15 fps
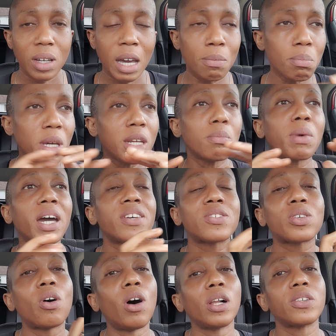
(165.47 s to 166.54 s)
I
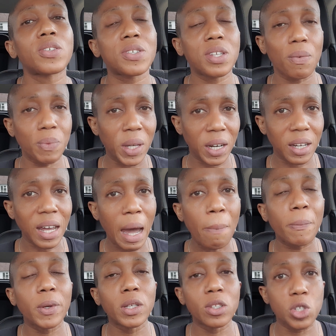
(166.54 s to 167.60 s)
minimized all the stuff that had
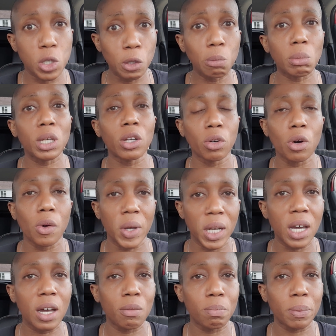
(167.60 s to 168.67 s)
happened to me growing
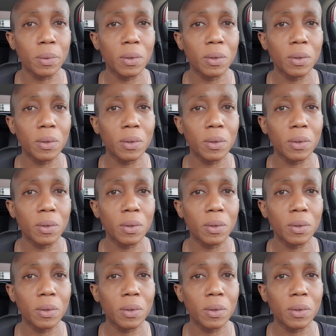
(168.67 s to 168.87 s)
up.